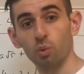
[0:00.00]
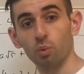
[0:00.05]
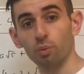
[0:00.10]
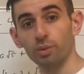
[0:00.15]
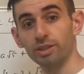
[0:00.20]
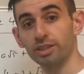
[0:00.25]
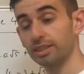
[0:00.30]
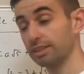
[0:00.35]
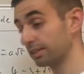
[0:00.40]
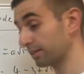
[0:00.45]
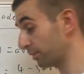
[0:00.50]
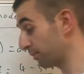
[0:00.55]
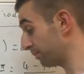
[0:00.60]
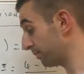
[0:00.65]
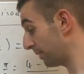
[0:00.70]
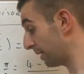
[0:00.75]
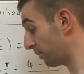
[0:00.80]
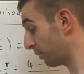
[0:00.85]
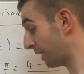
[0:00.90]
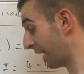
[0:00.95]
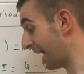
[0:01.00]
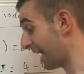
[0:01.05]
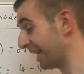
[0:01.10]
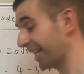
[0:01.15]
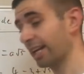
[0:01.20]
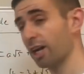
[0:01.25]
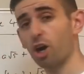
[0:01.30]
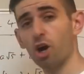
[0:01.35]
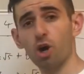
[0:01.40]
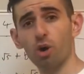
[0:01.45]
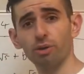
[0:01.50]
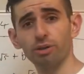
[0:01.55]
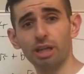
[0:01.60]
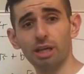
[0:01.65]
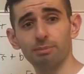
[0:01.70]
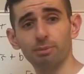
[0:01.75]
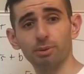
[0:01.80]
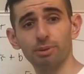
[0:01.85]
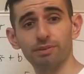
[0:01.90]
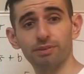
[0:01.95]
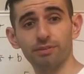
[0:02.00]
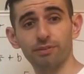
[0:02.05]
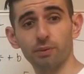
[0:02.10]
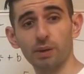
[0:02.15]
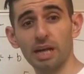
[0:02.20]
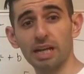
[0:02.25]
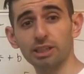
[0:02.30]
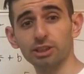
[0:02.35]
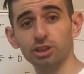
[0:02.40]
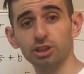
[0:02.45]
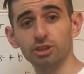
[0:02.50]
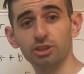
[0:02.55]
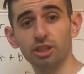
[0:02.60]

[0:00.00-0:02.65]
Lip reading: we're adding a whole number with a fraction.